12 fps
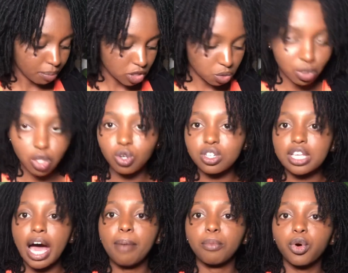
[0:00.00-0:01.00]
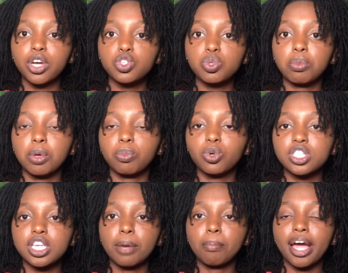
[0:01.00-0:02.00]
is because I'm going to be
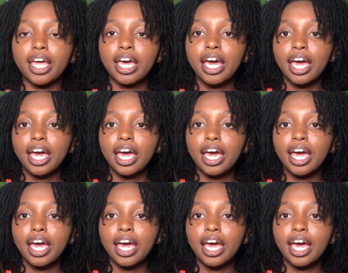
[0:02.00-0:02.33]
putting my